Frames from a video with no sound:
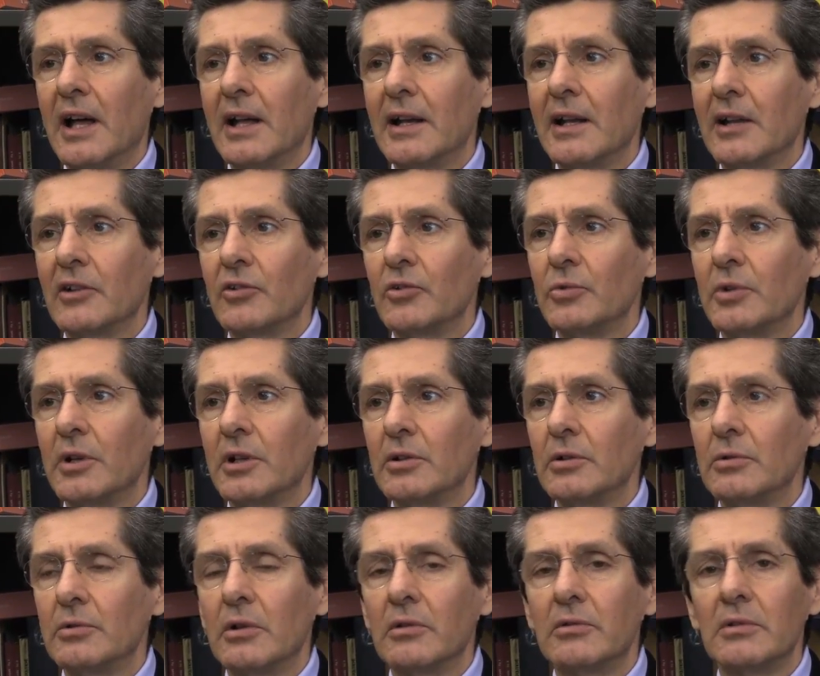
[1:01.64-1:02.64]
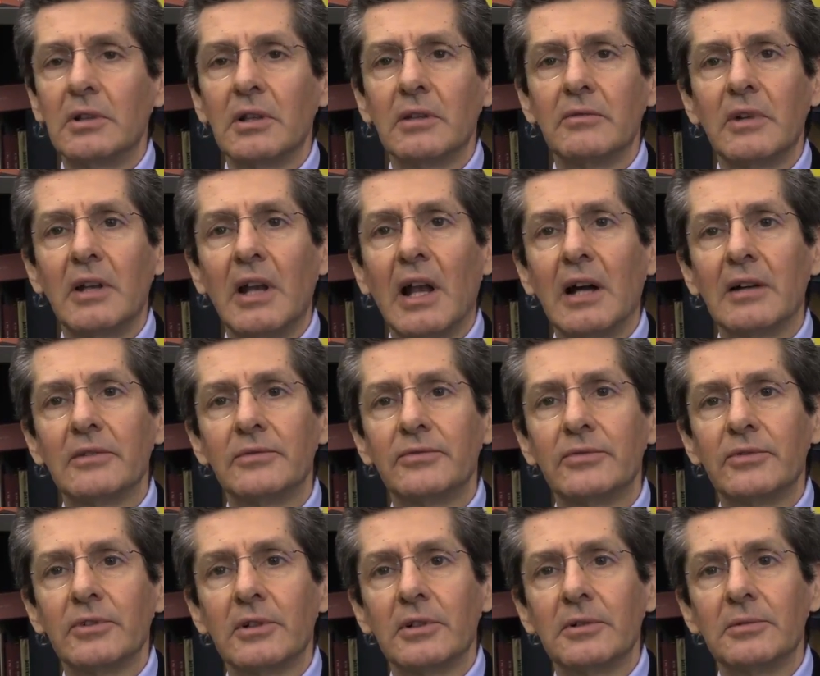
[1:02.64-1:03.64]
areas where you don't have
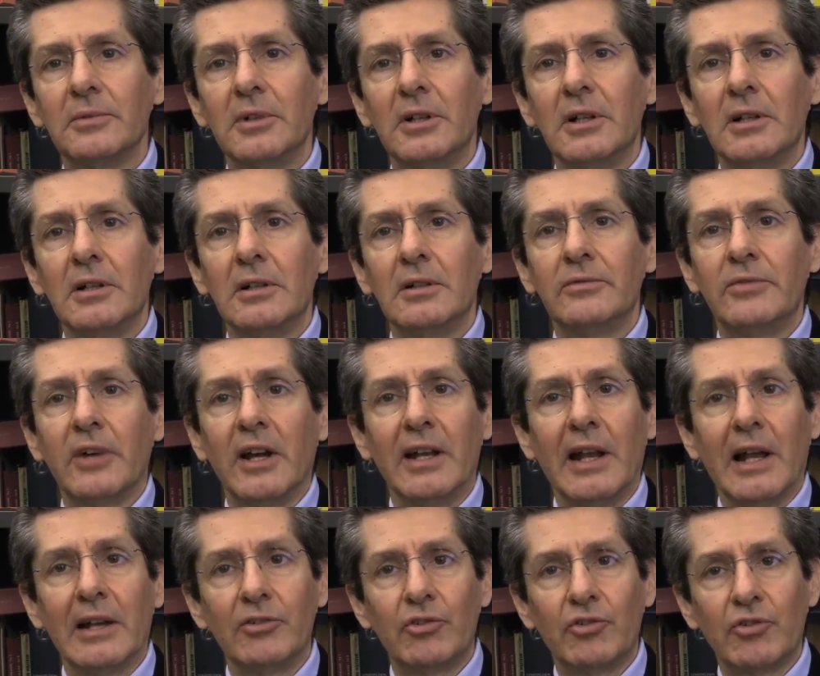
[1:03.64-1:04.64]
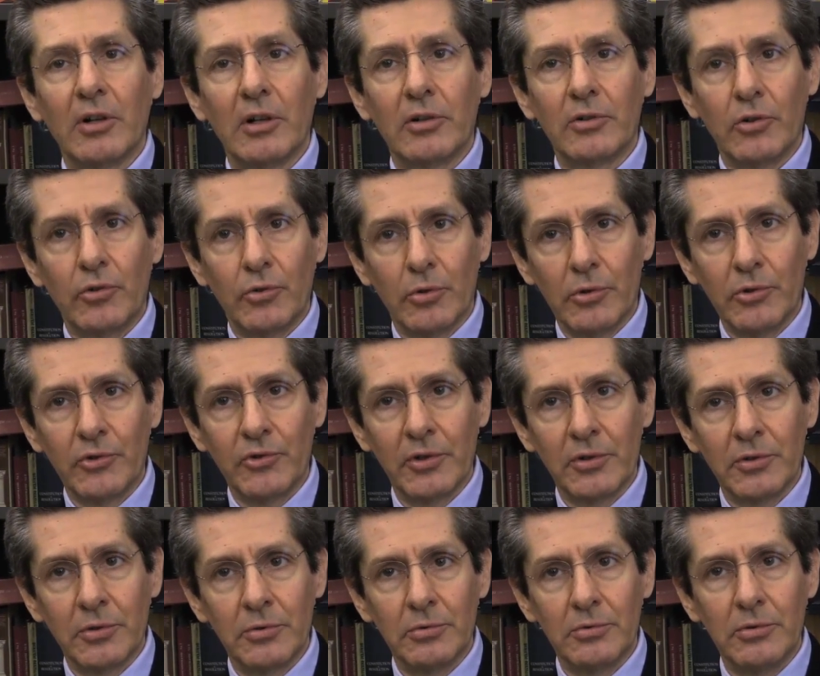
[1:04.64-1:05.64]
enough financial
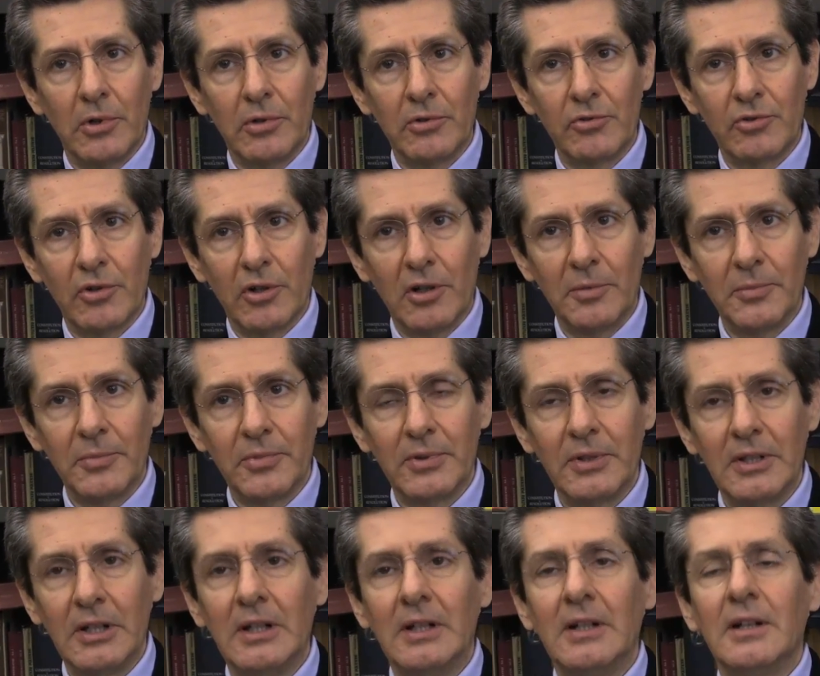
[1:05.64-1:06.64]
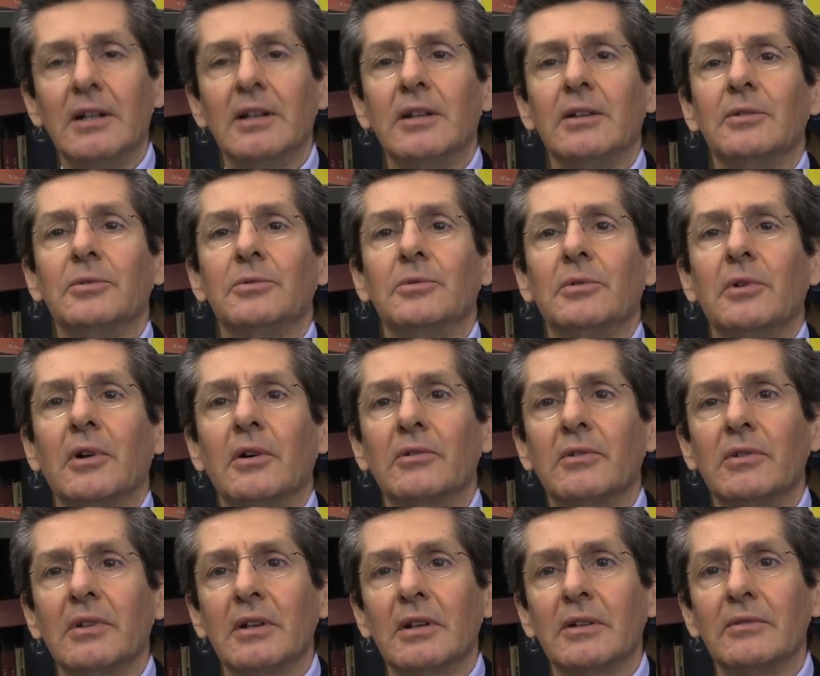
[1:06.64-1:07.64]
resources to do your job, you do
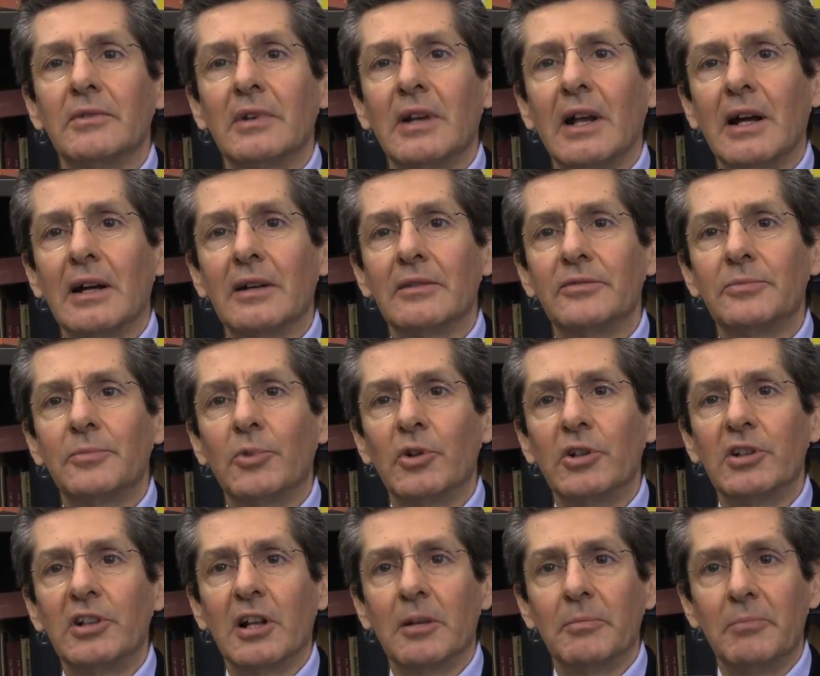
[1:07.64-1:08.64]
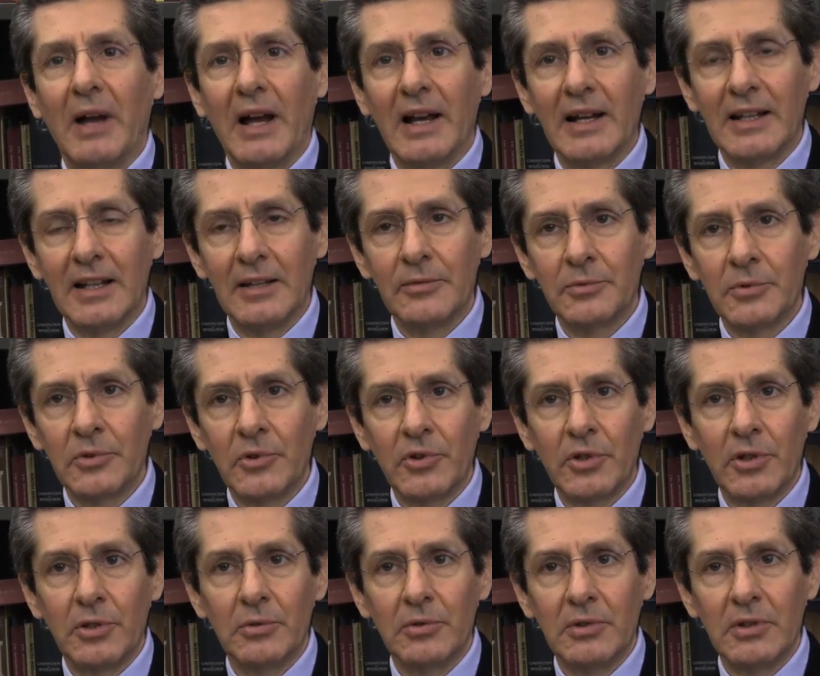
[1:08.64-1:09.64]
not have enough political backing for the
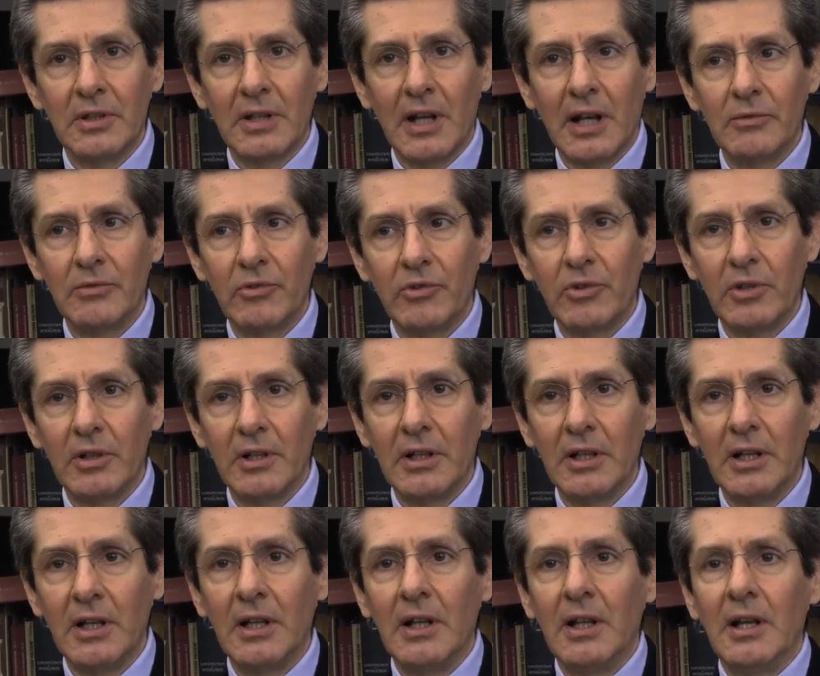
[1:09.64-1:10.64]
Security Council,